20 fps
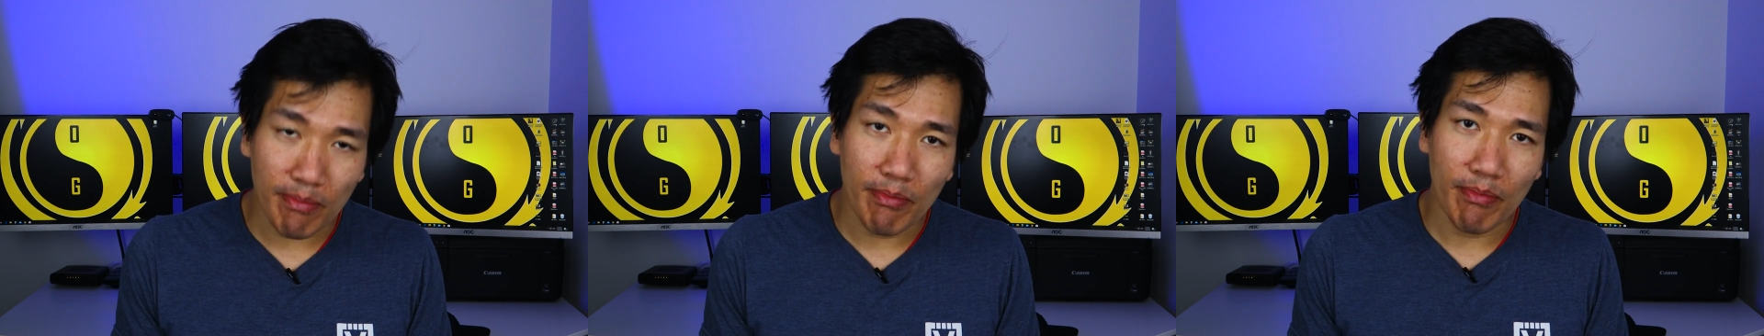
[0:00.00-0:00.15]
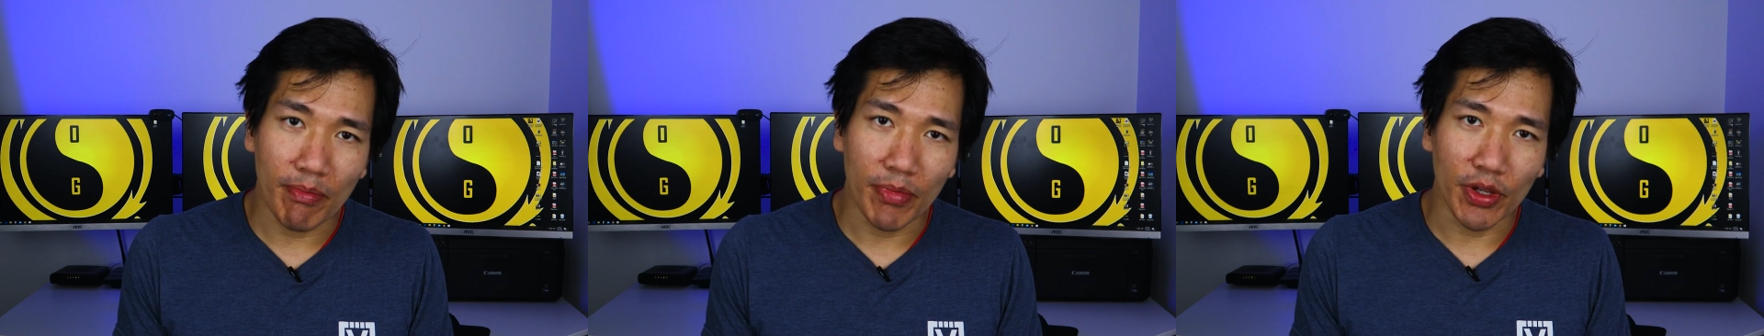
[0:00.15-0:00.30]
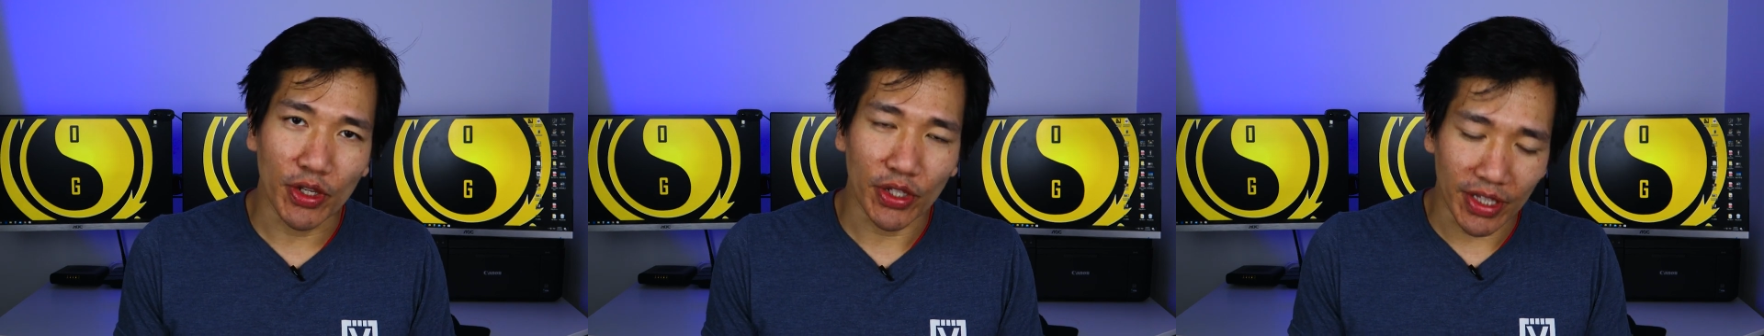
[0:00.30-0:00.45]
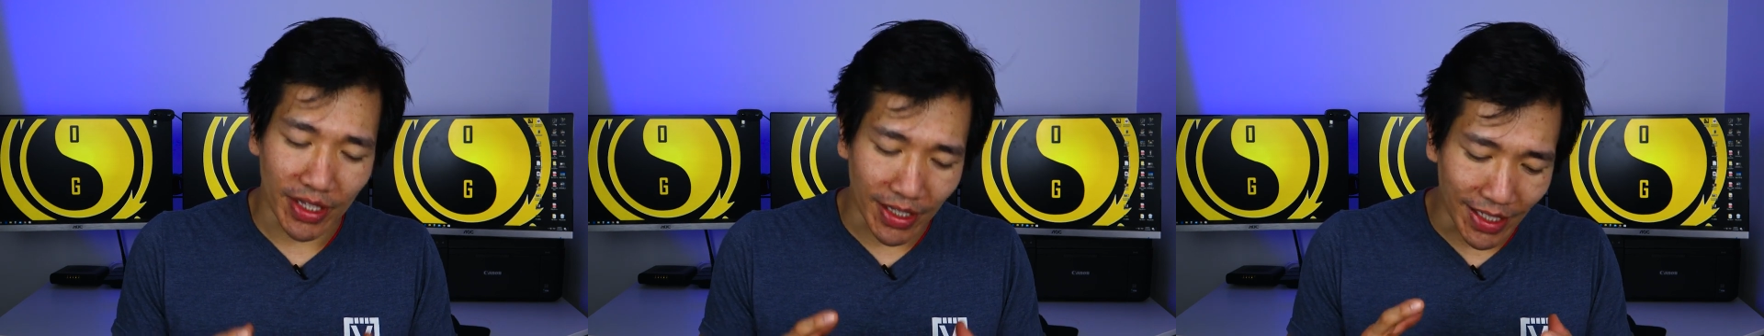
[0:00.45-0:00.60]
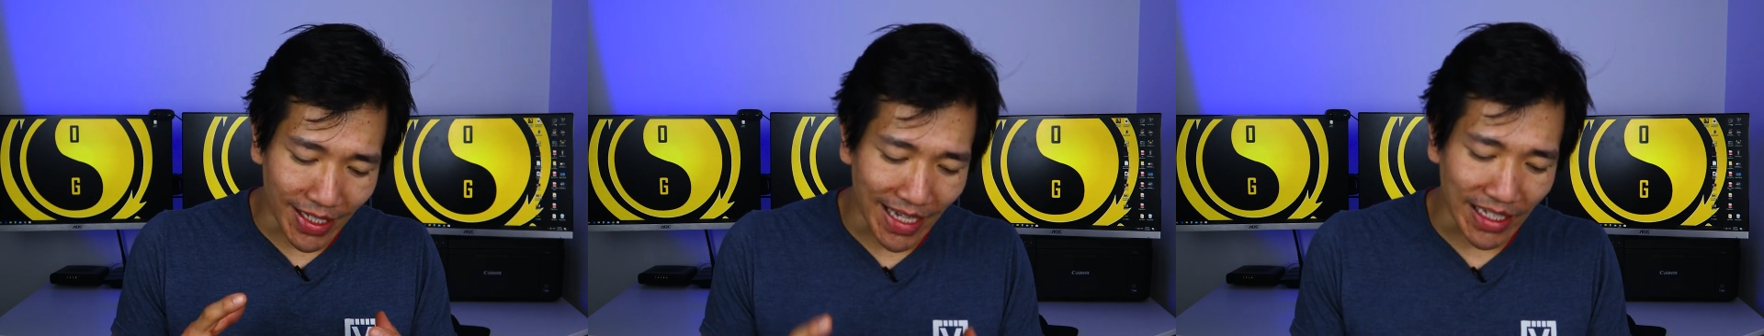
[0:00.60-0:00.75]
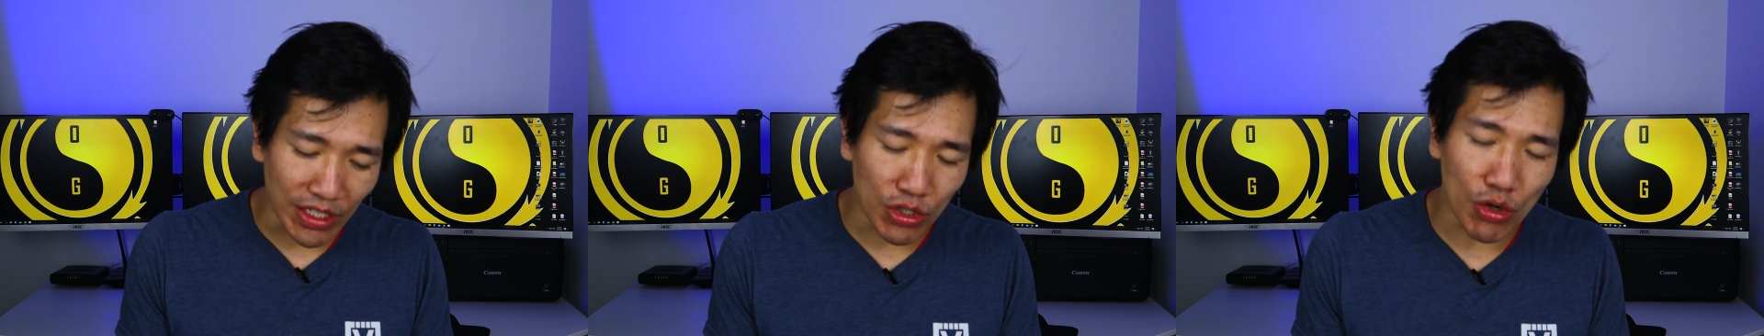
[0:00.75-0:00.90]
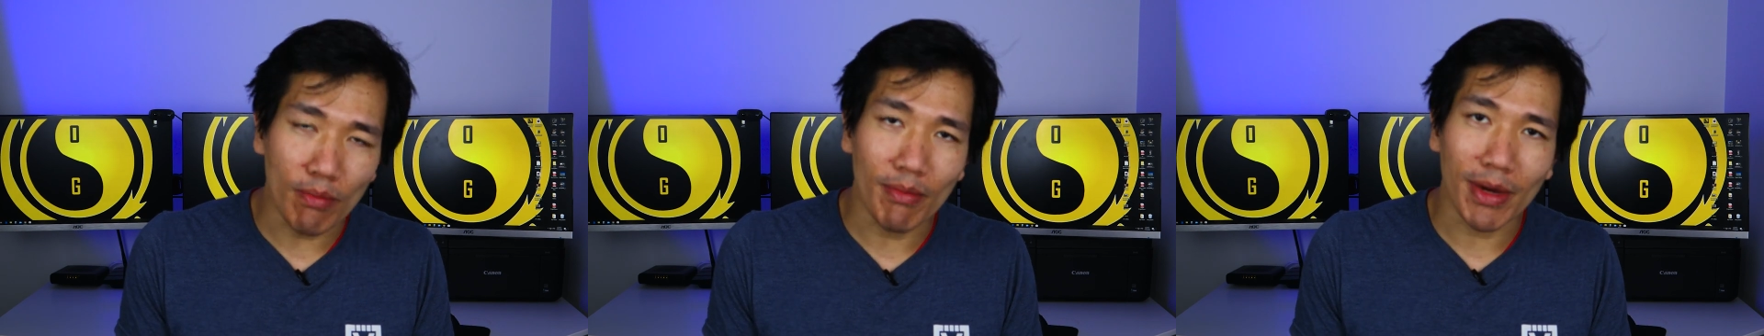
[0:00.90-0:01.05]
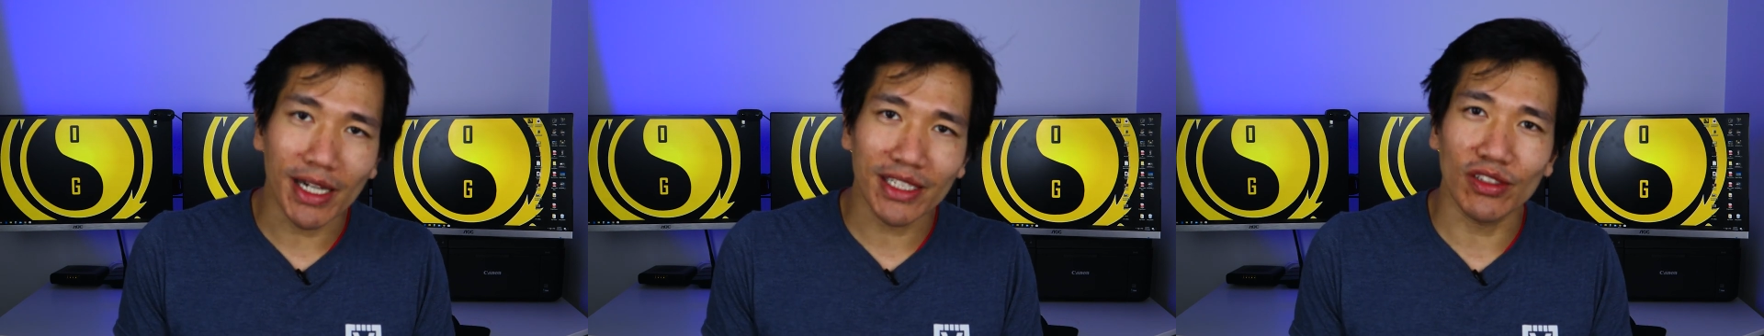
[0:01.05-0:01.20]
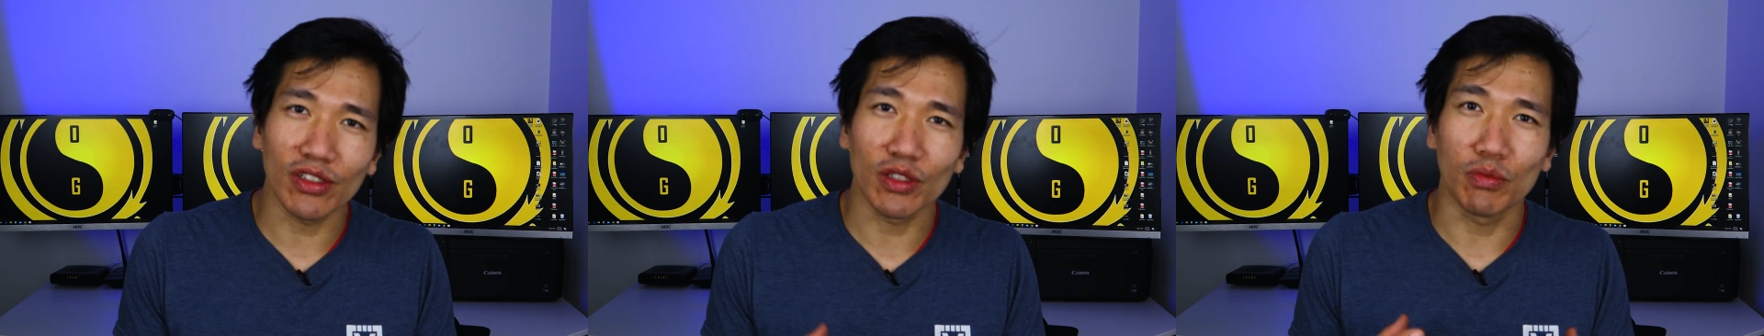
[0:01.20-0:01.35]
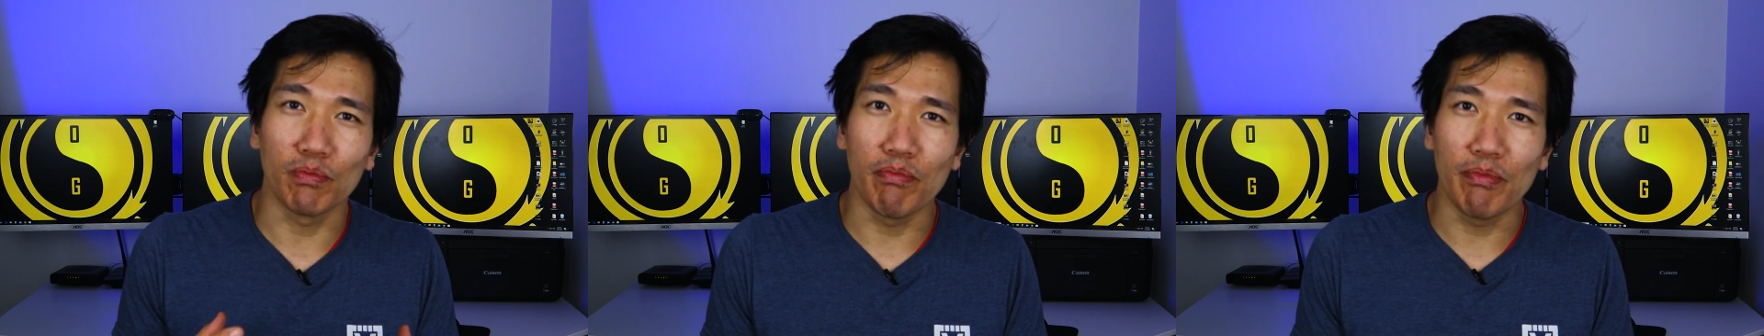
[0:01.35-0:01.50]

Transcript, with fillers: to get your muscles